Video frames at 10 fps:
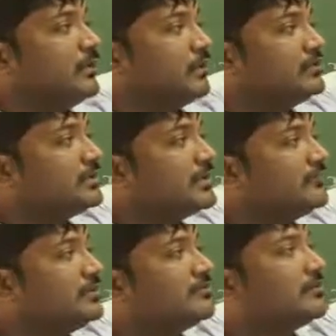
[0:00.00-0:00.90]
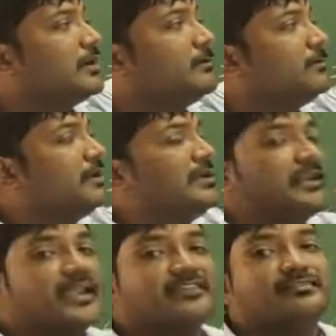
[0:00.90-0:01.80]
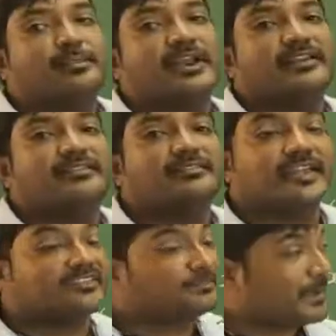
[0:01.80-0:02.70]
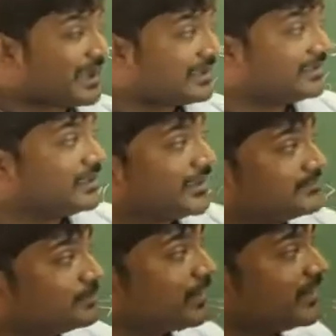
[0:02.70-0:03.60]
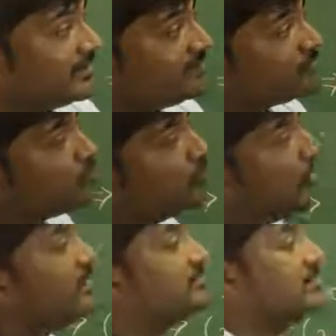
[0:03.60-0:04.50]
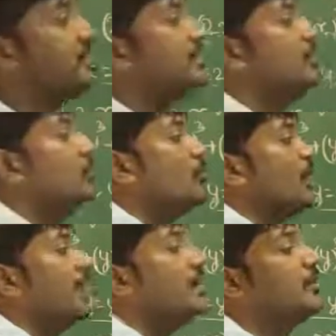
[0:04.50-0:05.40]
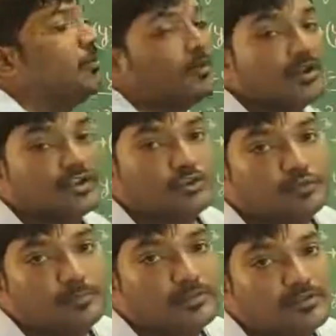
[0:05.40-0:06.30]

What is the given sum? X minus, expand x minus 2 by 3 y whole cube.